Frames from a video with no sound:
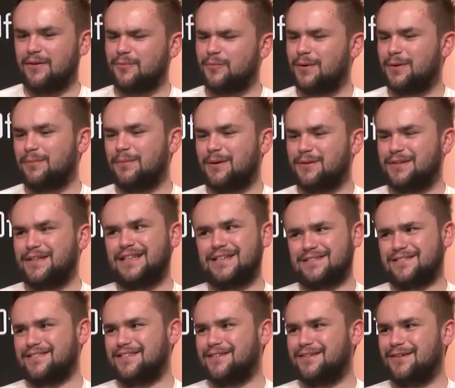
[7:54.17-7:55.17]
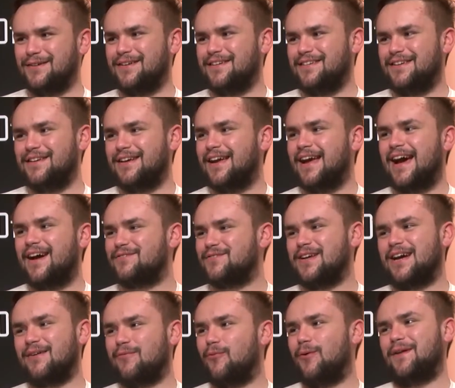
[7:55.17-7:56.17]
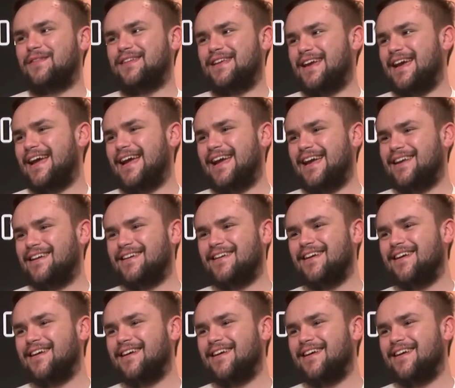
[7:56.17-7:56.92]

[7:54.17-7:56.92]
what about least? You have to have one that you hate.